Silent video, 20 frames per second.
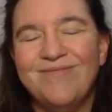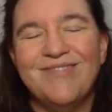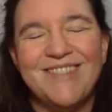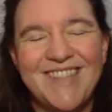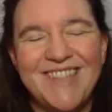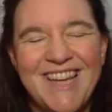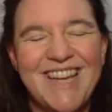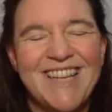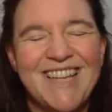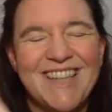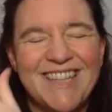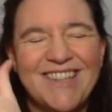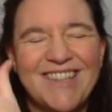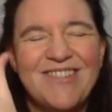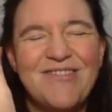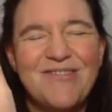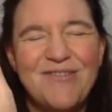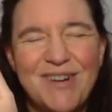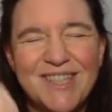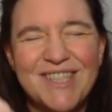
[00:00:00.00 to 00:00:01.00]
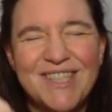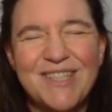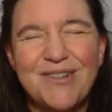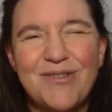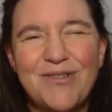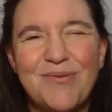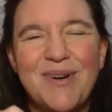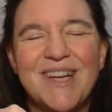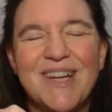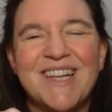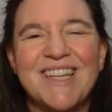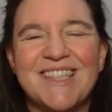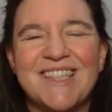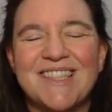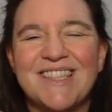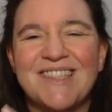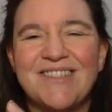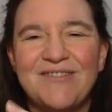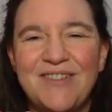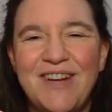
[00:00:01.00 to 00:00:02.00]
taking the 1, 0, 1 as
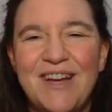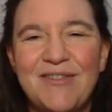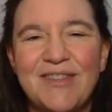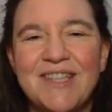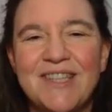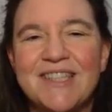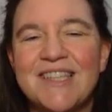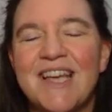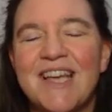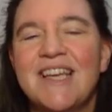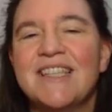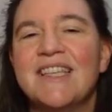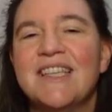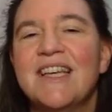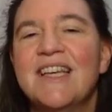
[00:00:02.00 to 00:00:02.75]
5 in this case.